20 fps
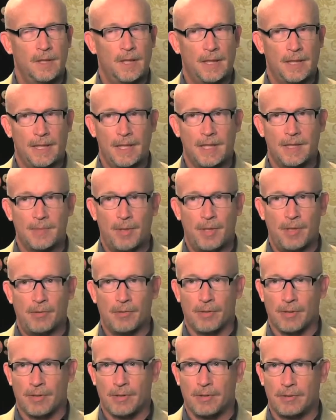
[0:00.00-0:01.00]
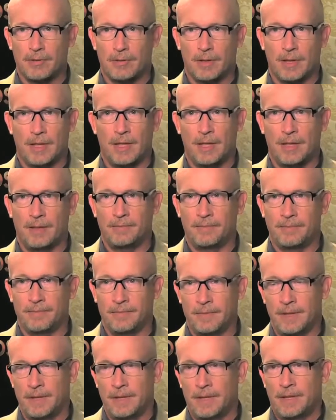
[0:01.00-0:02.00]
I think it's both.
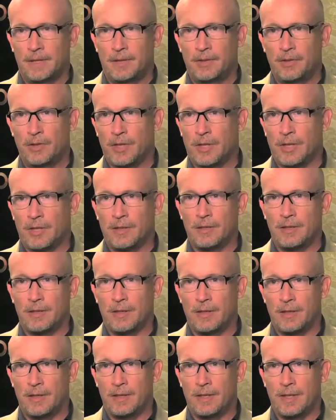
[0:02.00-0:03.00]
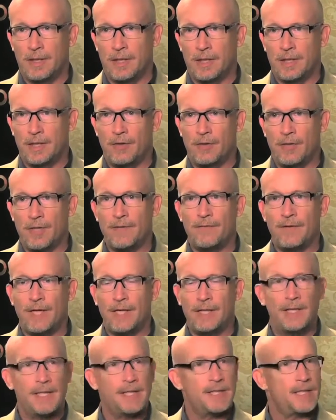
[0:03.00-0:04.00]
Look, even
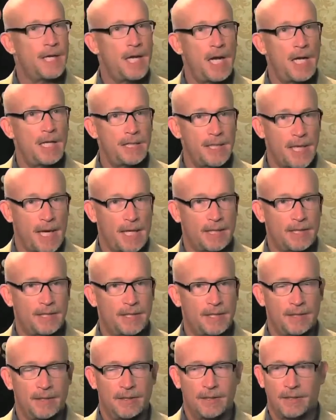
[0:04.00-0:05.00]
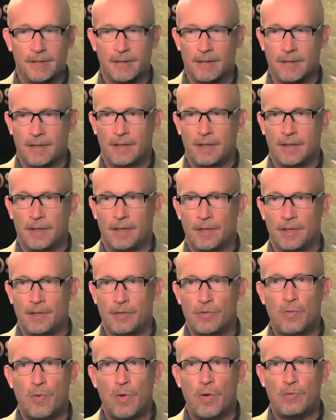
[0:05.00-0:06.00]
in this context,
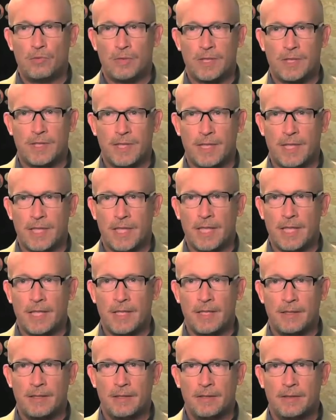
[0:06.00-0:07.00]
you won't see